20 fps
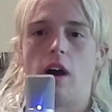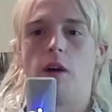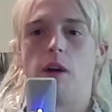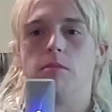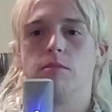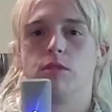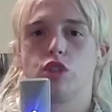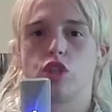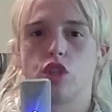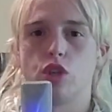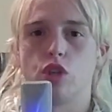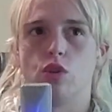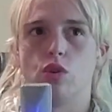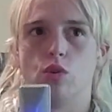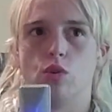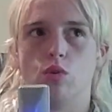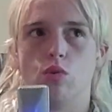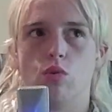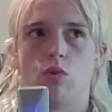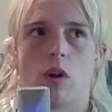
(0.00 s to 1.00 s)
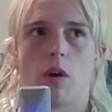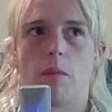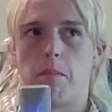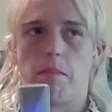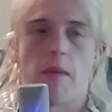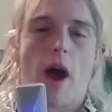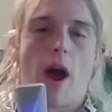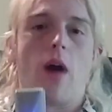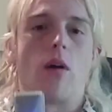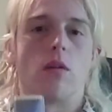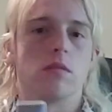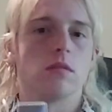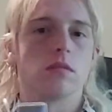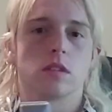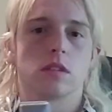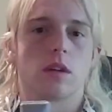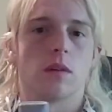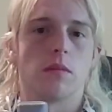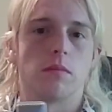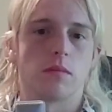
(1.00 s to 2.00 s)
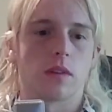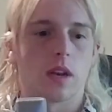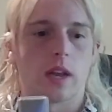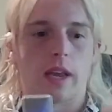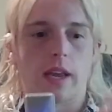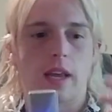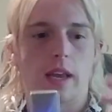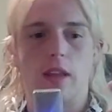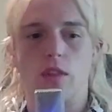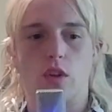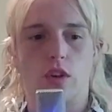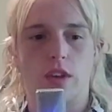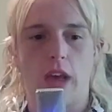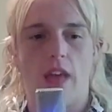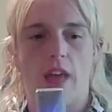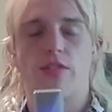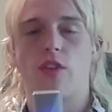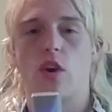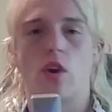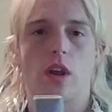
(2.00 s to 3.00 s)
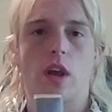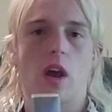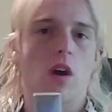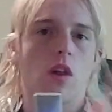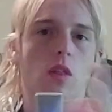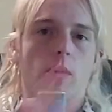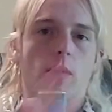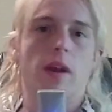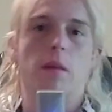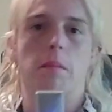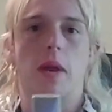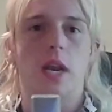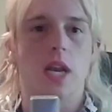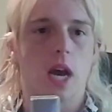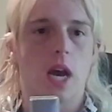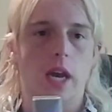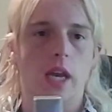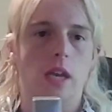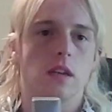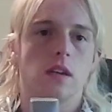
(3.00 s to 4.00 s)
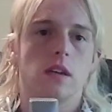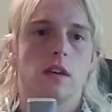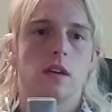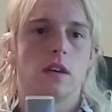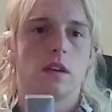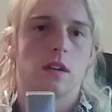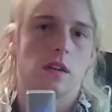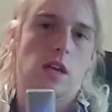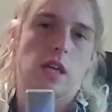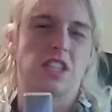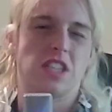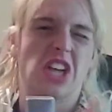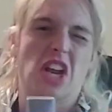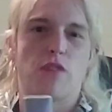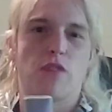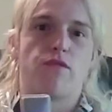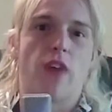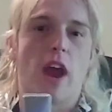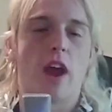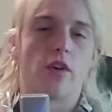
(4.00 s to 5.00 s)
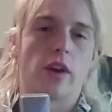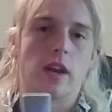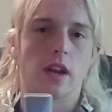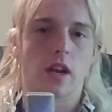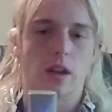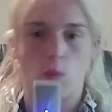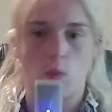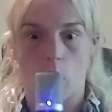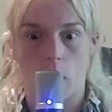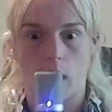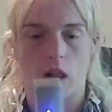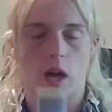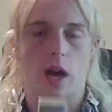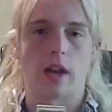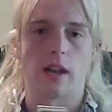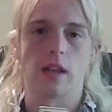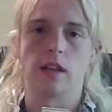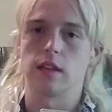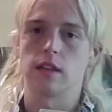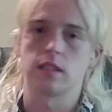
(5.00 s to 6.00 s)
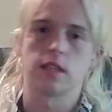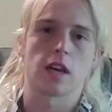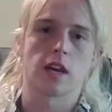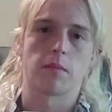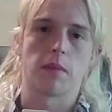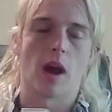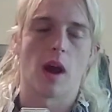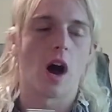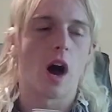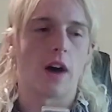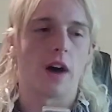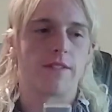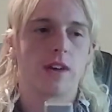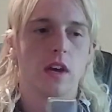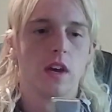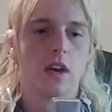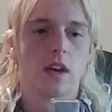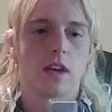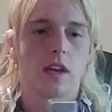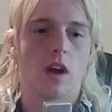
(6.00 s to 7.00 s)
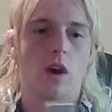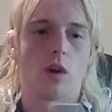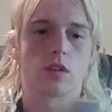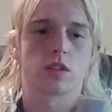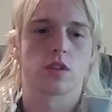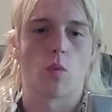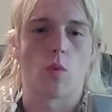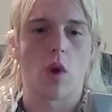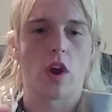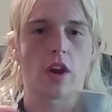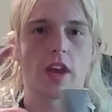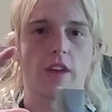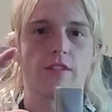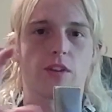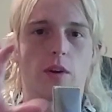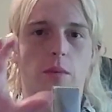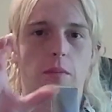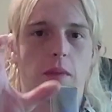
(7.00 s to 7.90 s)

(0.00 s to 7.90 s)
to about either 10:30 all the way to midnight. It varied quite a lot, and it didn't take me off. So working from a